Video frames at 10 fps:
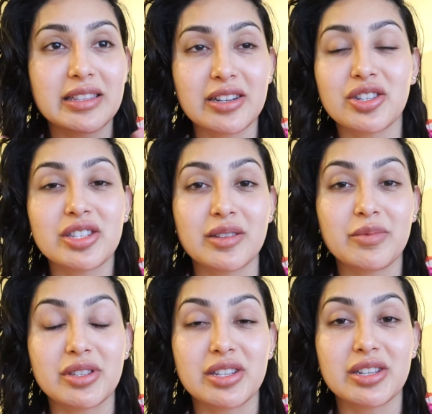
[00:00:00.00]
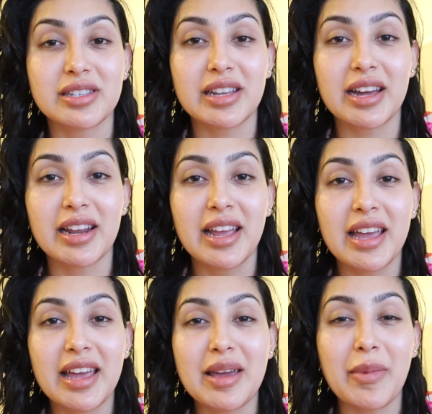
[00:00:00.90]
there's just some positions that
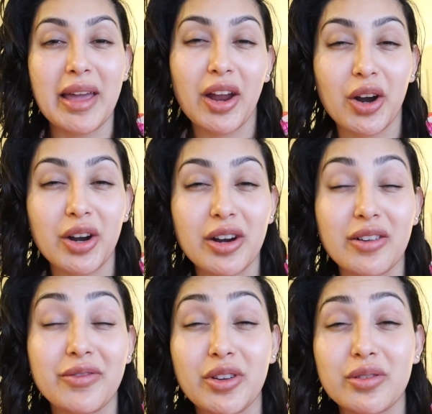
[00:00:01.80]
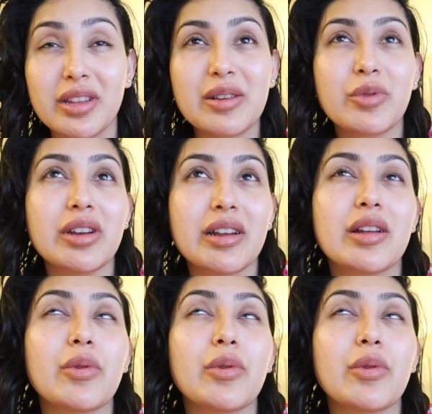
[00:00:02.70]
it might hurt or feel it wouldn't it,